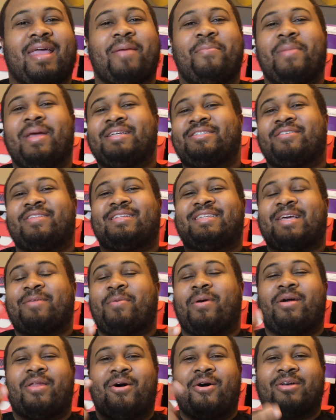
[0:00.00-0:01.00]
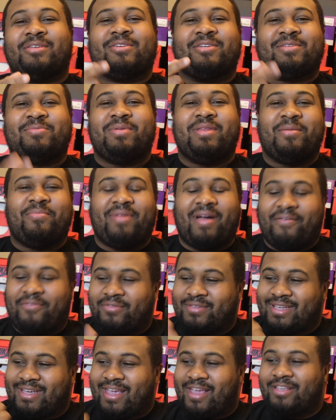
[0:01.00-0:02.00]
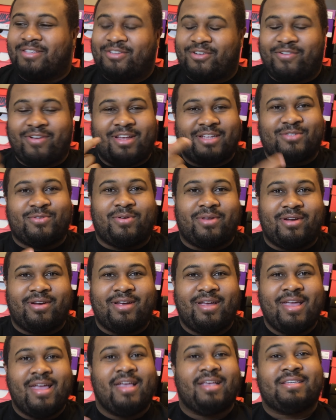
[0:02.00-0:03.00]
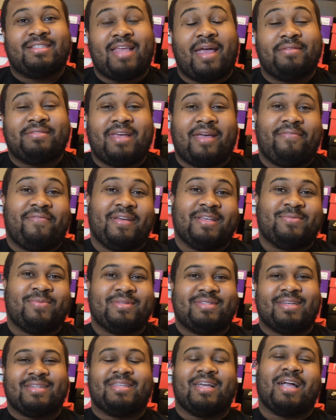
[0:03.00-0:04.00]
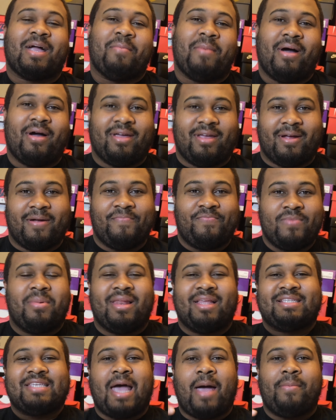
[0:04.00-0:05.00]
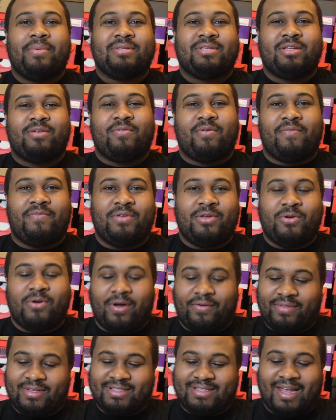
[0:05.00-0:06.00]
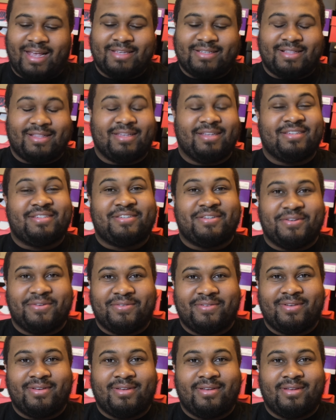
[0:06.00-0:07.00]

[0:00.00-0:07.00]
And make sure to check me out on all social media platforms like Instagram, Twitter, Snapchat, Facebook, TikTok. I'm out here. But let's hop into the review of this nice clean shoe.